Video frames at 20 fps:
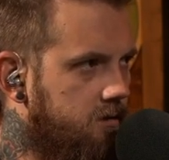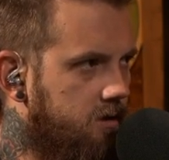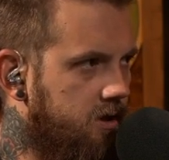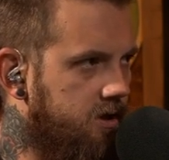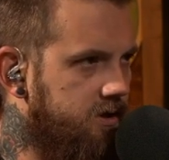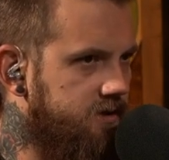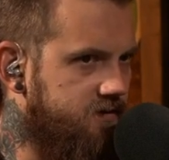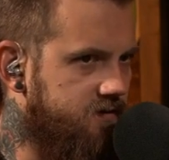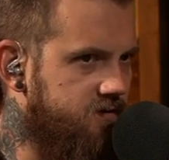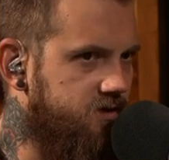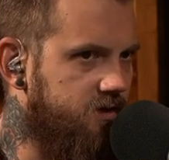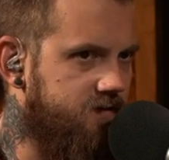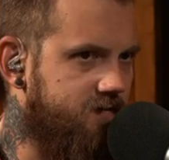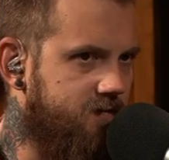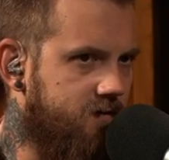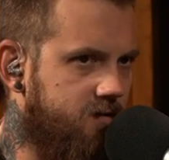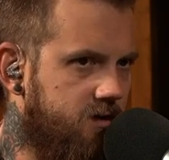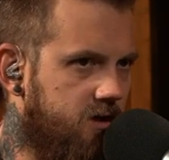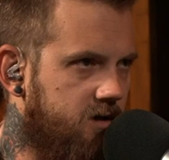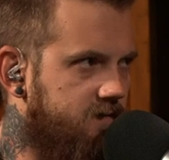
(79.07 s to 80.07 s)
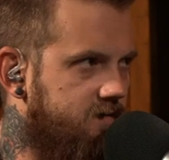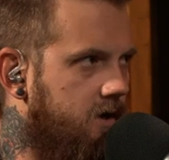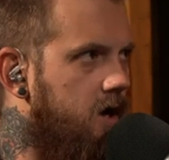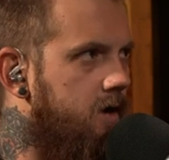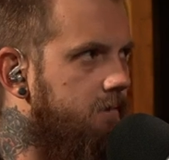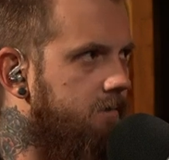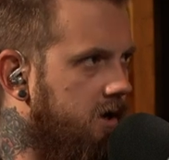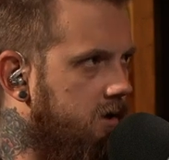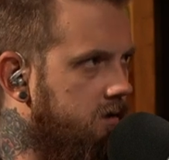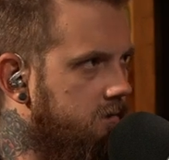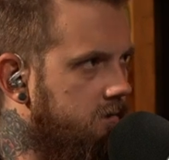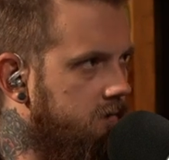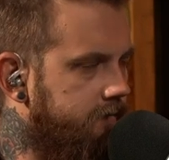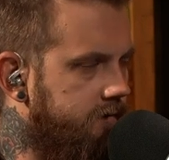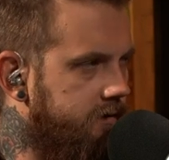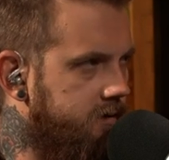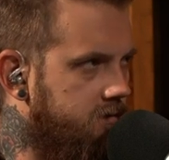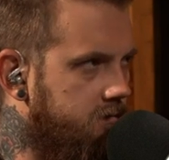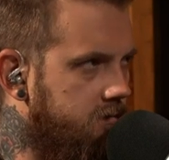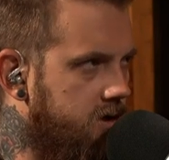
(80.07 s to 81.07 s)
is just it's coming
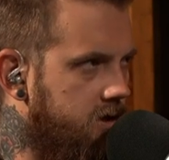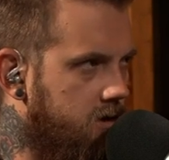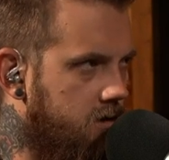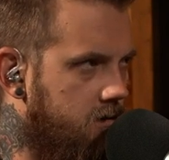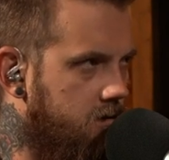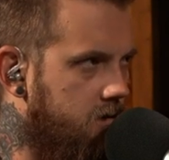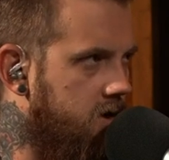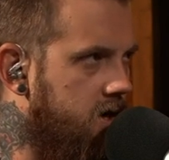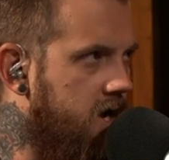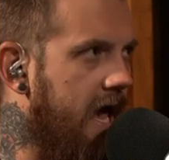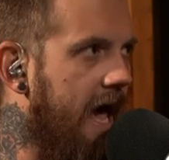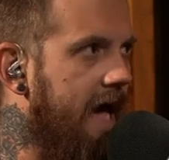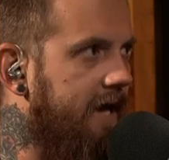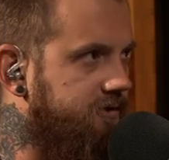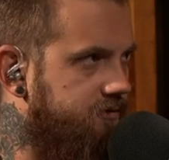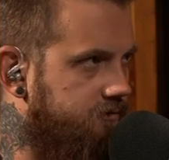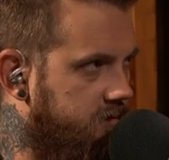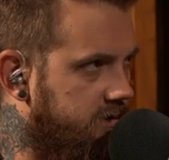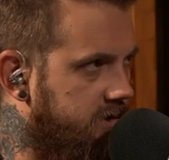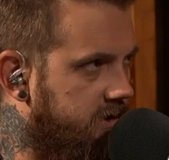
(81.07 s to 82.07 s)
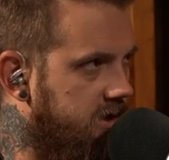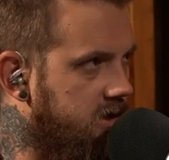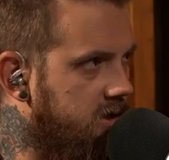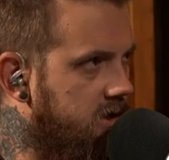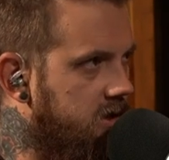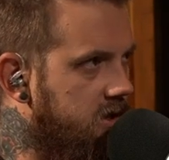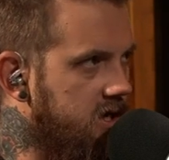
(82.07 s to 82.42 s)
for Tarik Cohen naturally,